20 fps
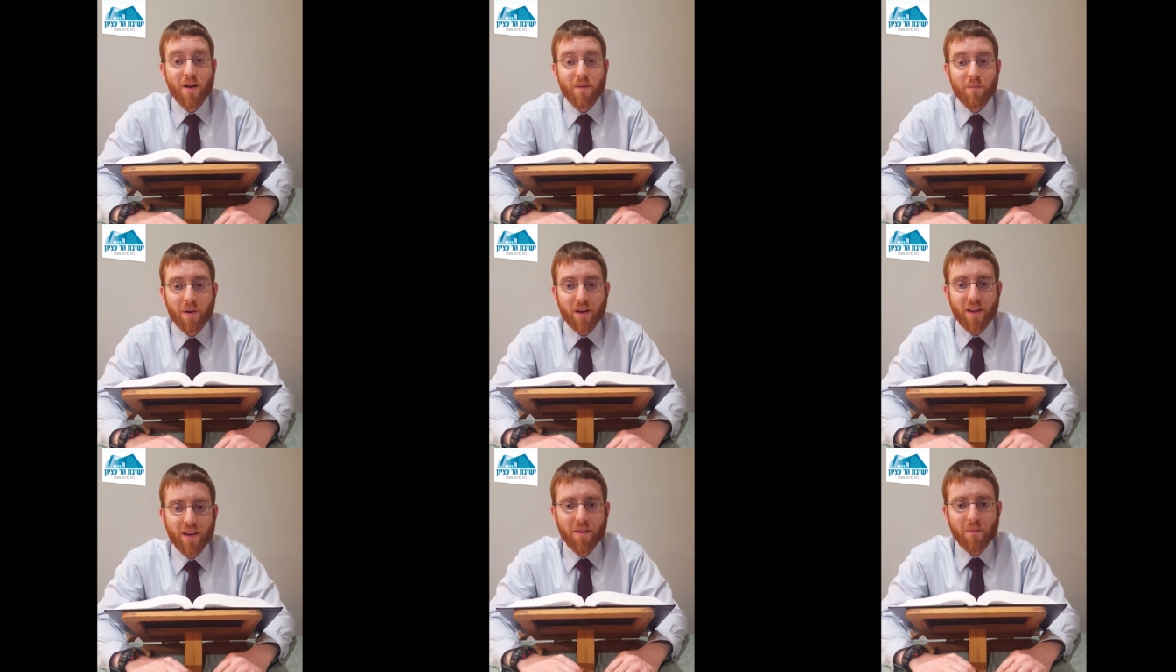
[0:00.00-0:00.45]

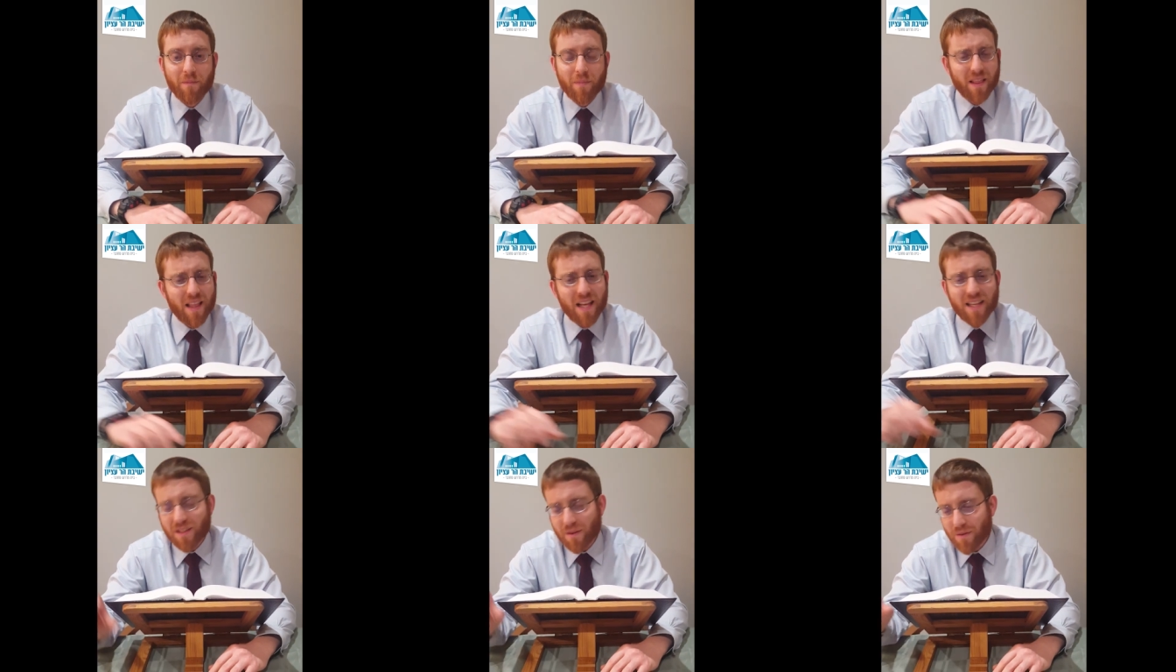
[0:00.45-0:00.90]
But but
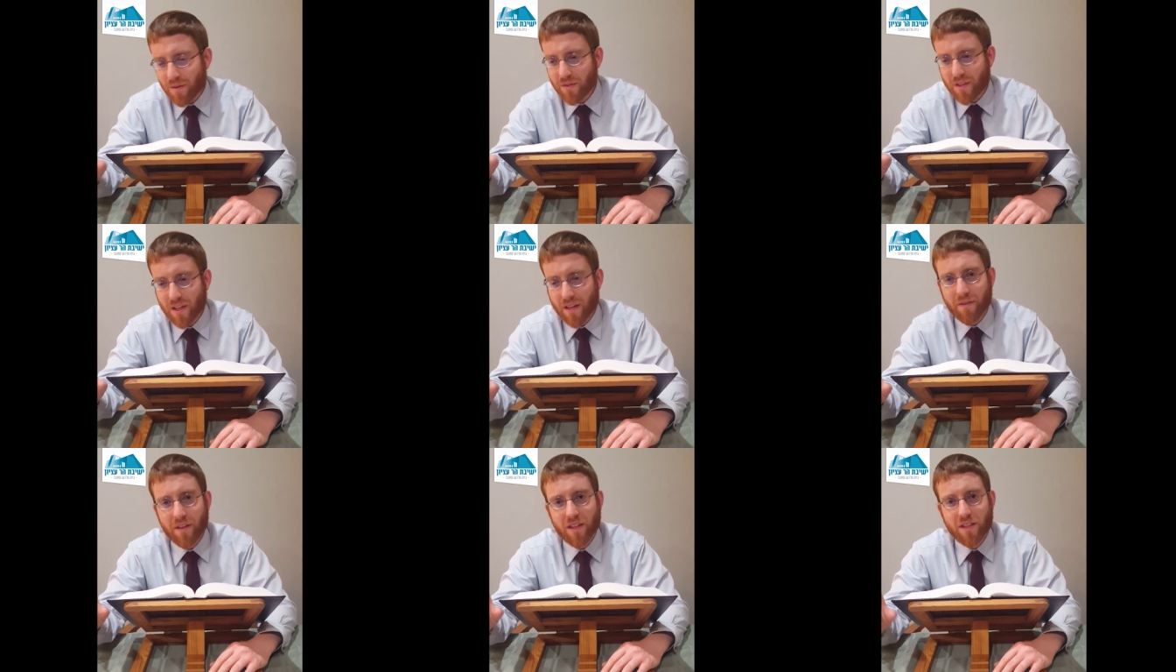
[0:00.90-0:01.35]
that's not what
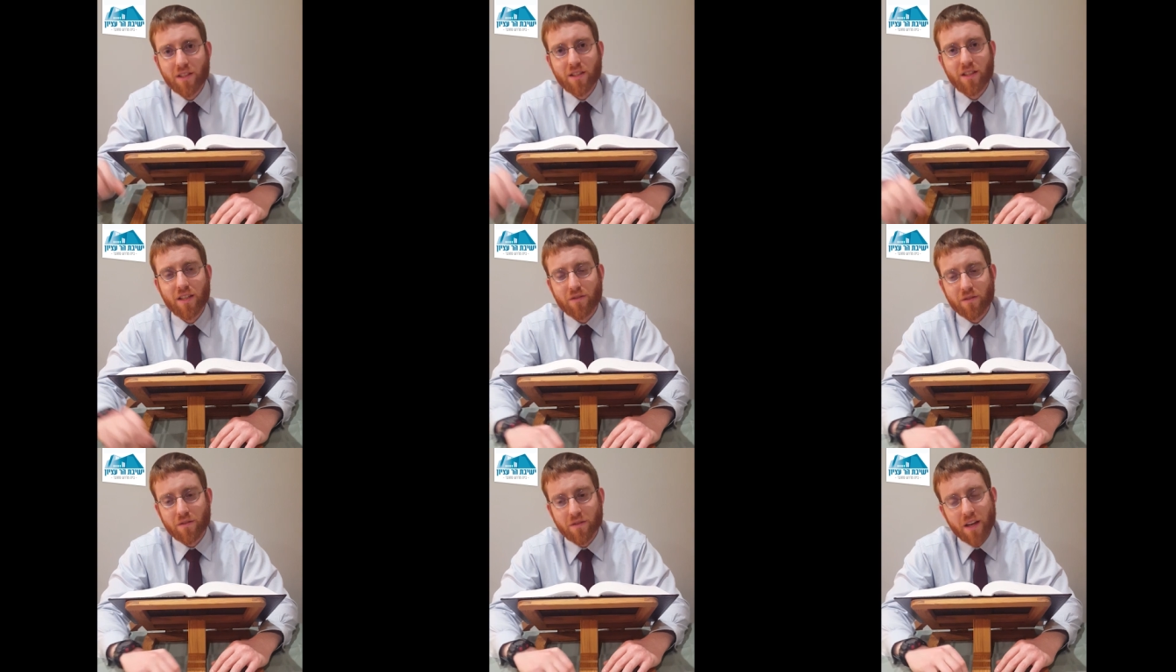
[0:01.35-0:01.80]
Soloveitchik
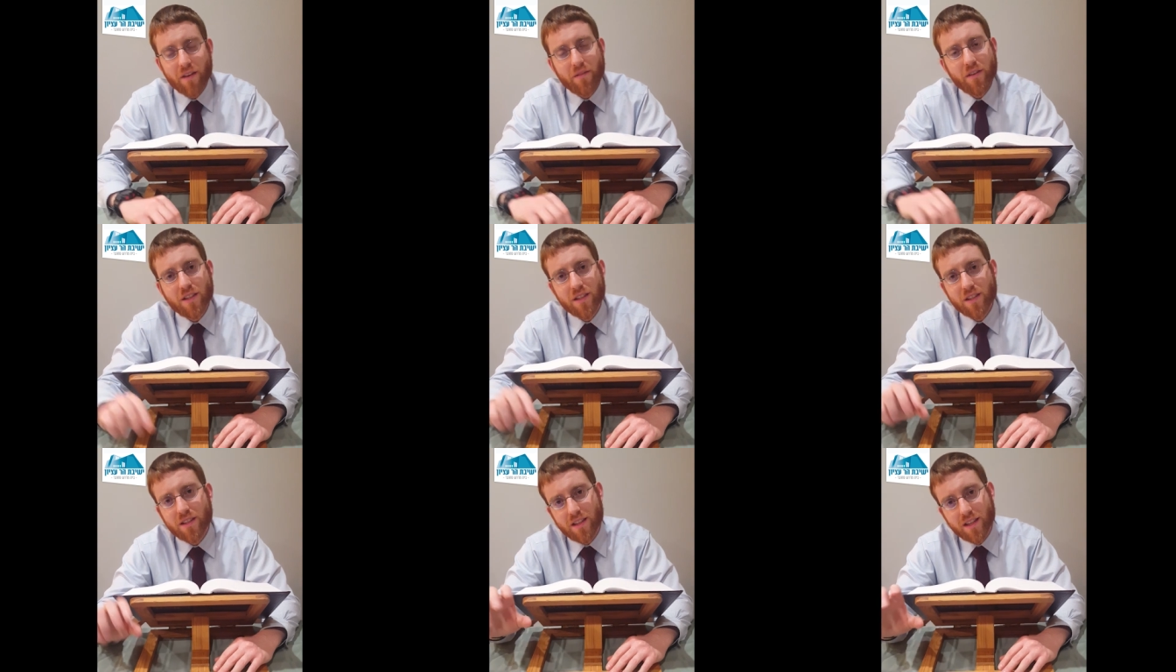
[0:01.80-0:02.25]
says.
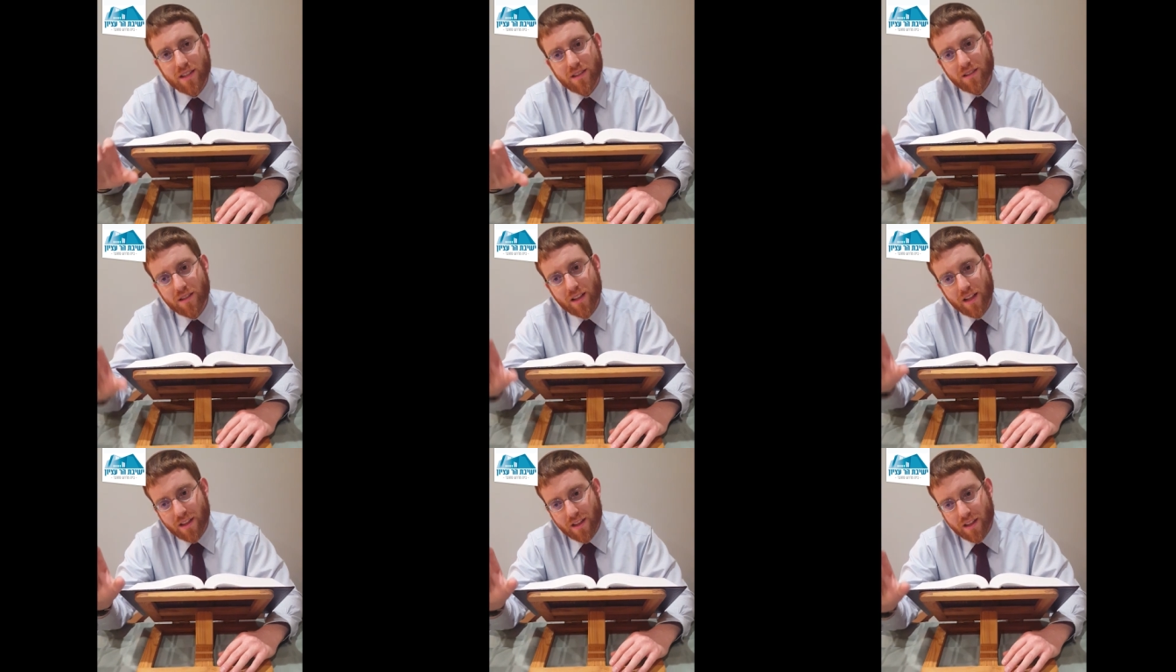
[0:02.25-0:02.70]
Soloveitchik
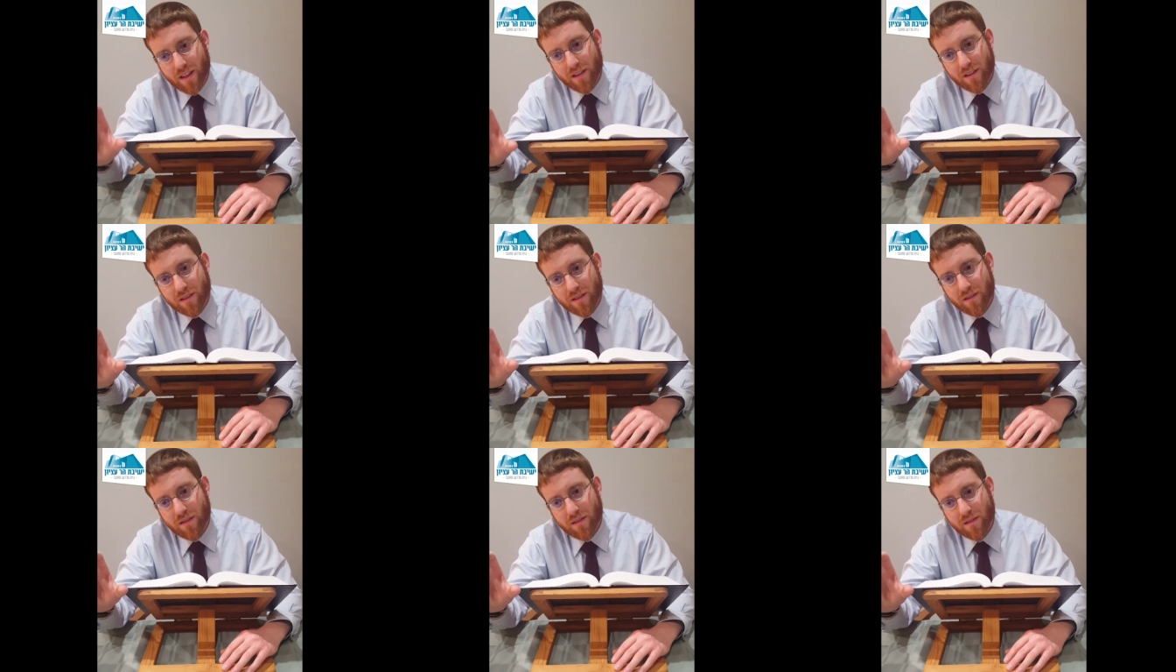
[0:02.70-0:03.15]
says like
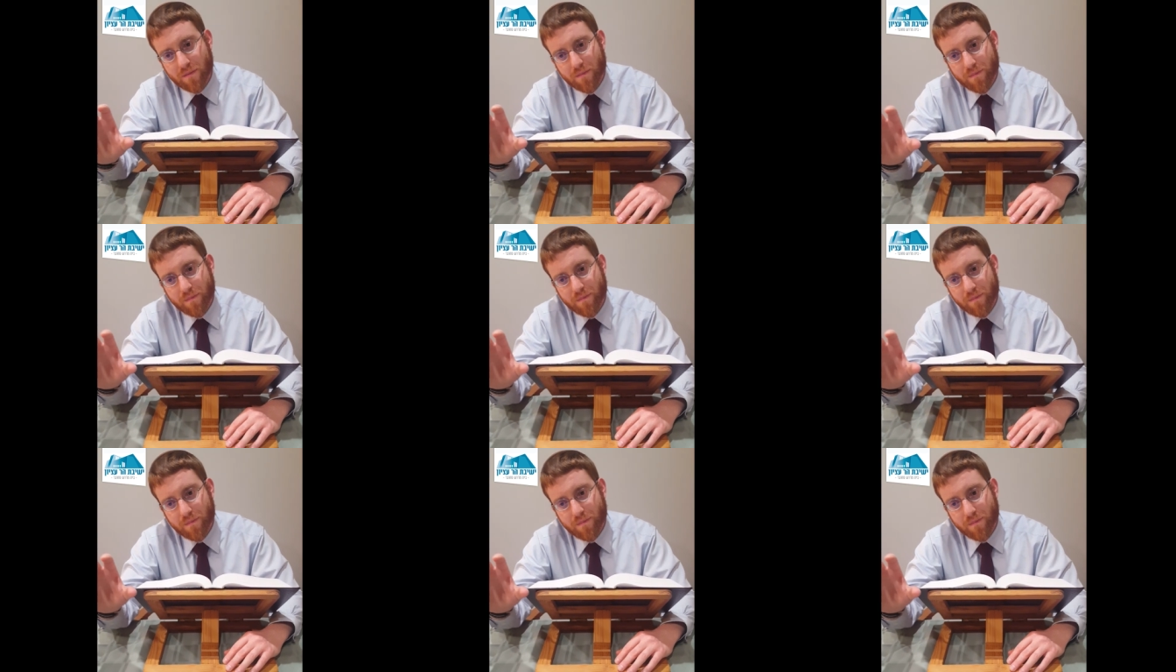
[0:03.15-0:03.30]
this.